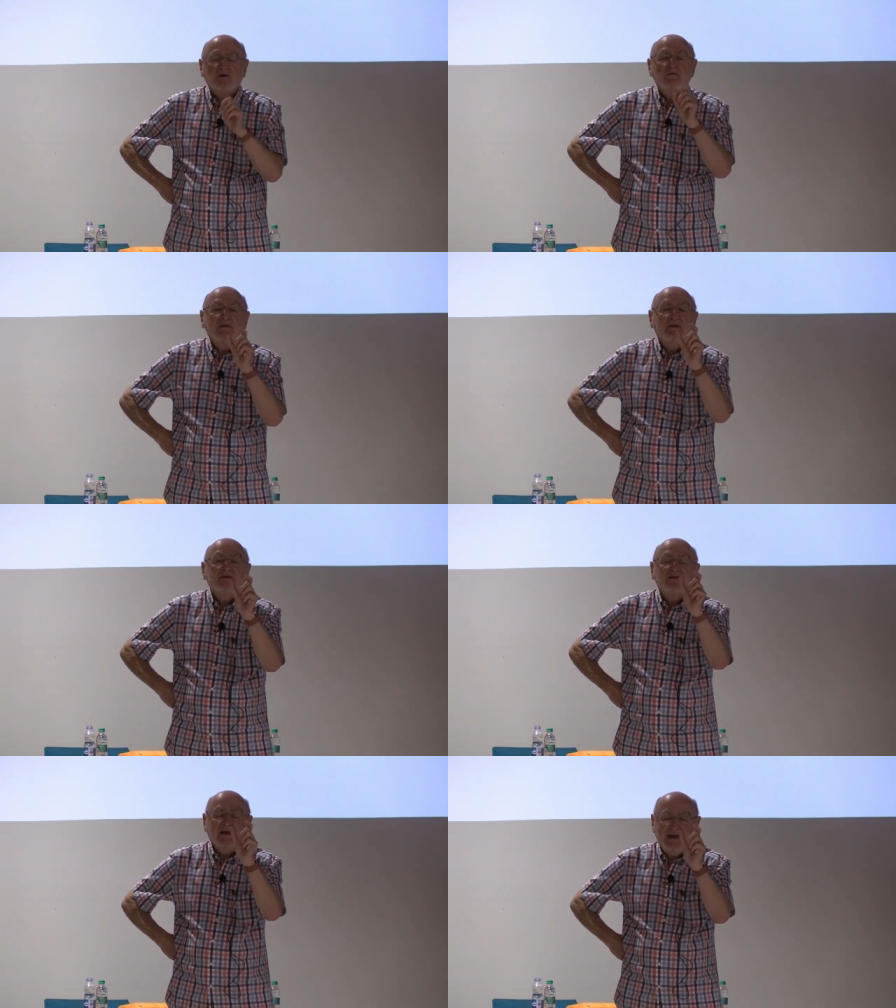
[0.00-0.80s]
So when
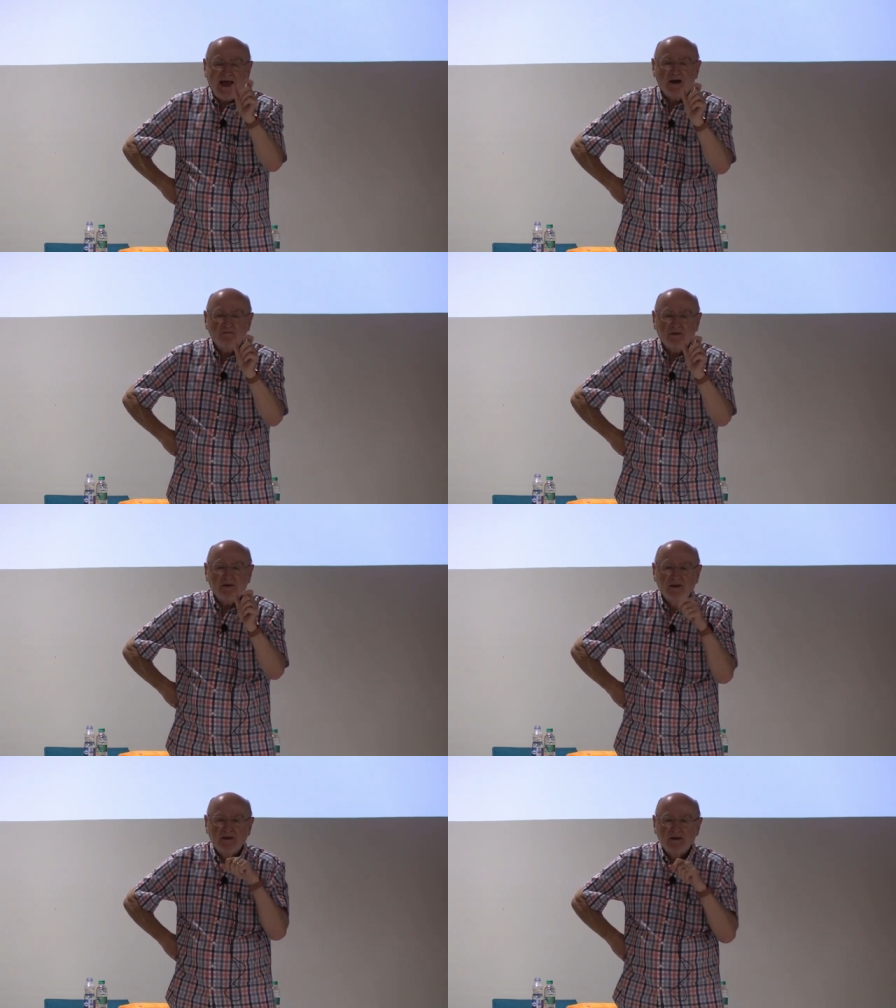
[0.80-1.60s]
there's a
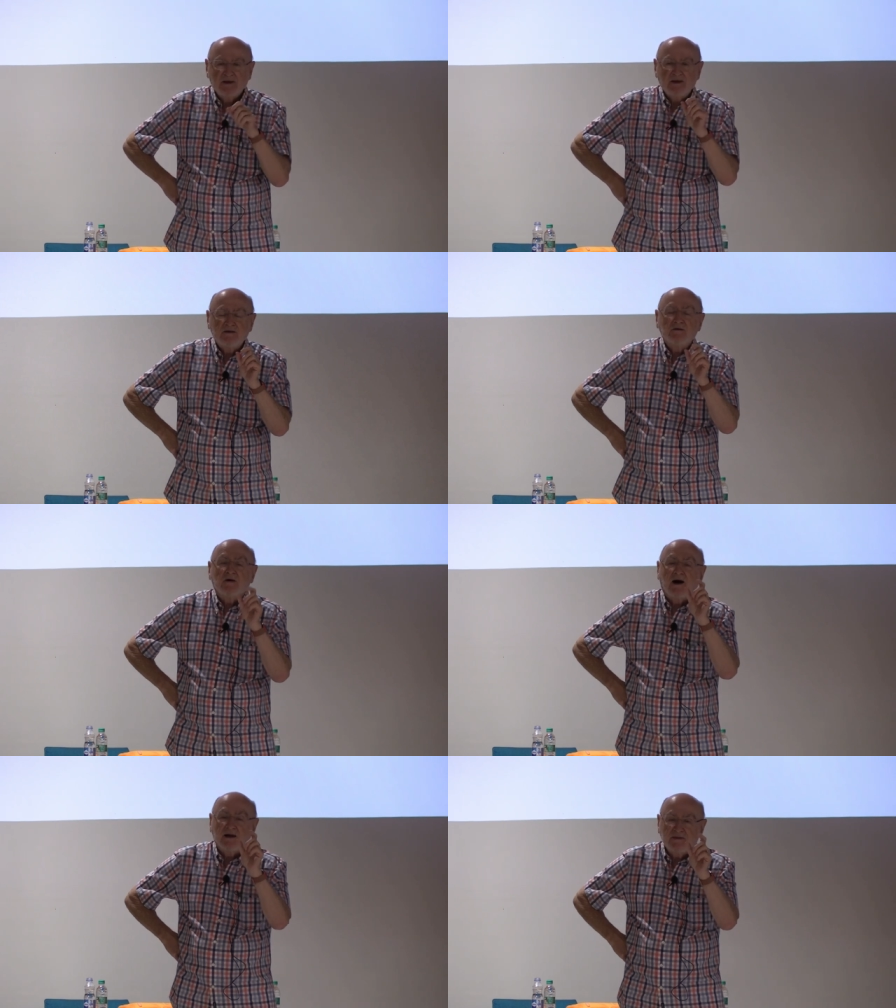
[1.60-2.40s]
gap,
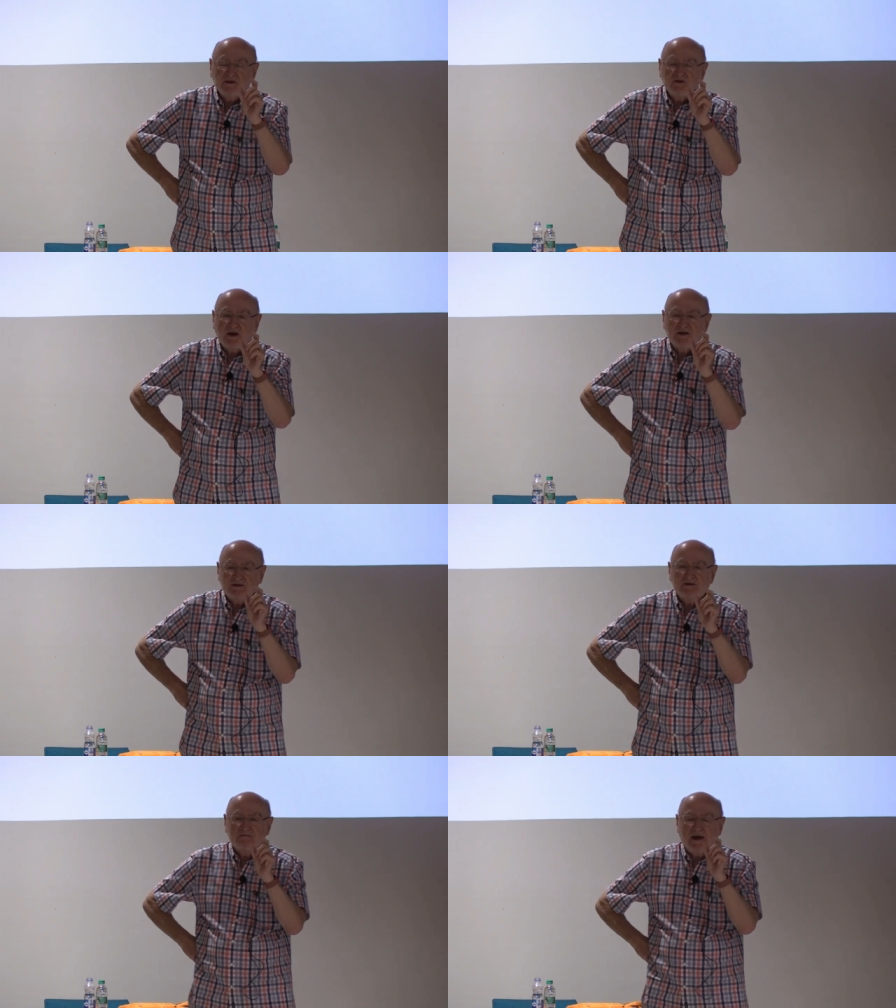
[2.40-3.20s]
you either
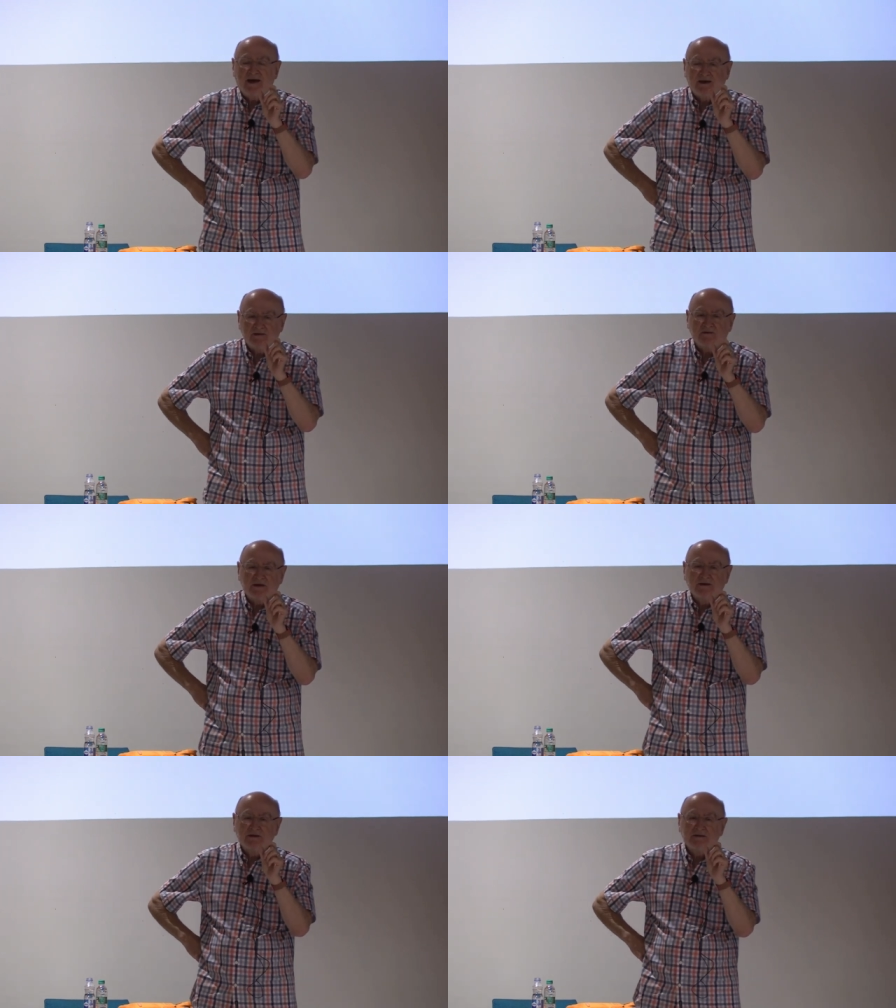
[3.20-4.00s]
change the
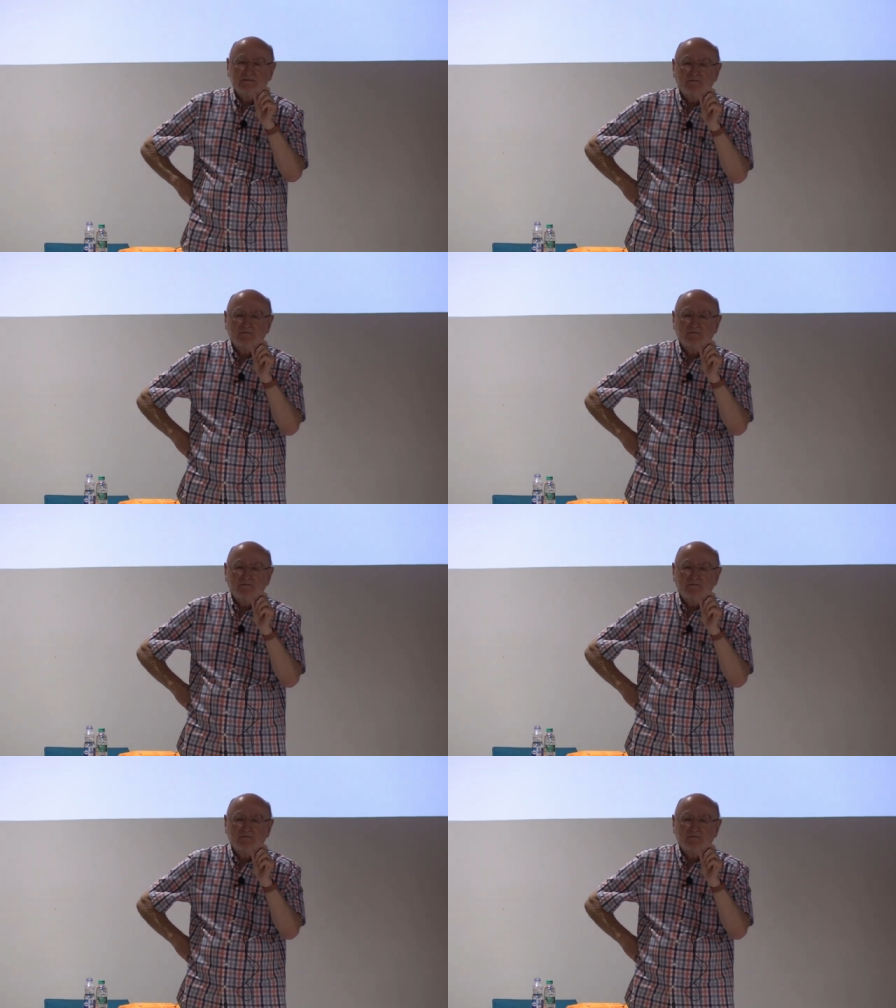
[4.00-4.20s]
behavior